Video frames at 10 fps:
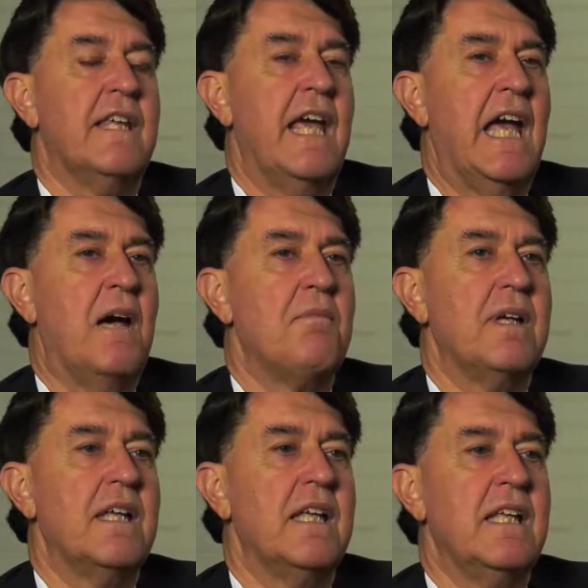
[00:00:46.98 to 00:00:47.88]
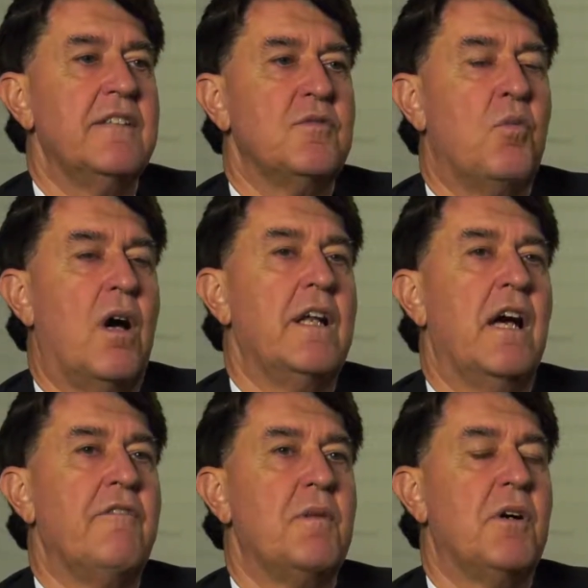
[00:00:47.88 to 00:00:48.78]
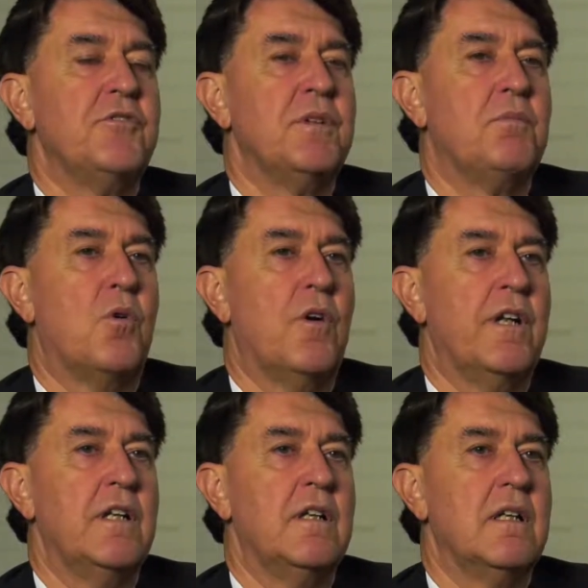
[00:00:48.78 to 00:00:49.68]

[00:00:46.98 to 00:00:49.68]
the camp is one of the most important